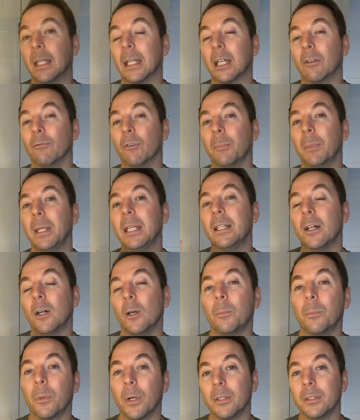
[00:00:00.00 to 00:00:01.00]
that it can repeat the
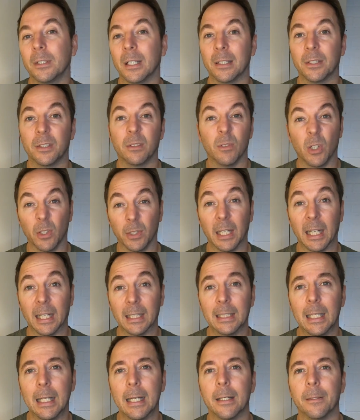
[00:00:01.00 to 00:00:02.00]
whole process on the
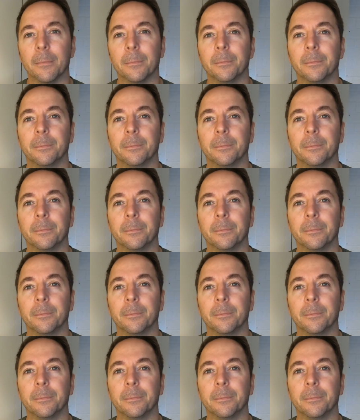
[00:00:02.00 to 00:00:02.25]
next layer.